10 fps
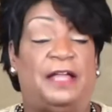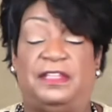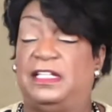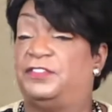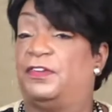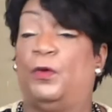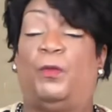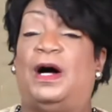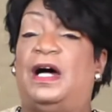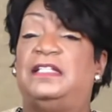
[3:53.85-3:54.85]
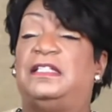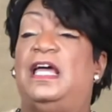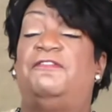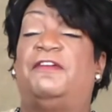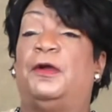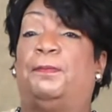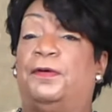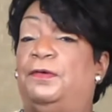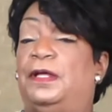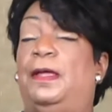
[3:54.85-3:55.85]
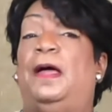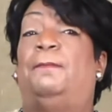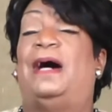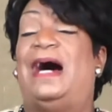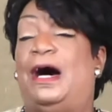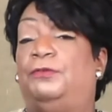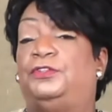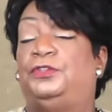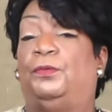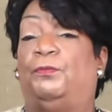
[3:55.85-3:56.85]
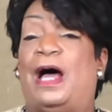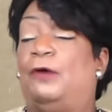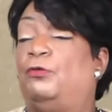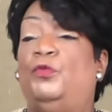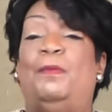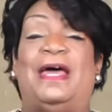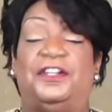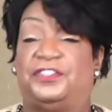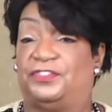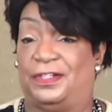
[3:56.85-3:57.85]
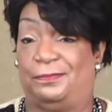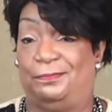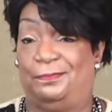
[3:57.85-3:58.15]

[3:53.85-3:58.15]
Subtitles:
I think it's very wise, very prudent, but who manages them?